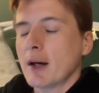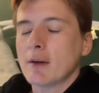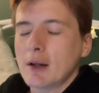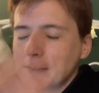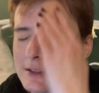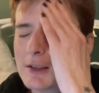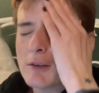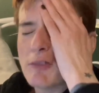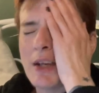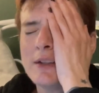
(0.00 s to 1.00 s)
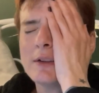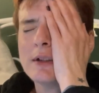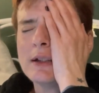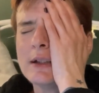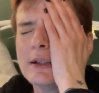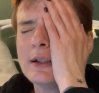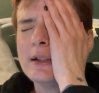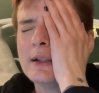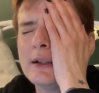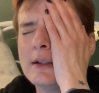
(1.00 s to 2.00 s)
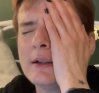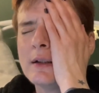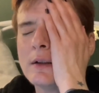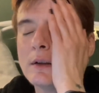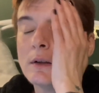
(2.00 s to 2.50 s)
I did an event in,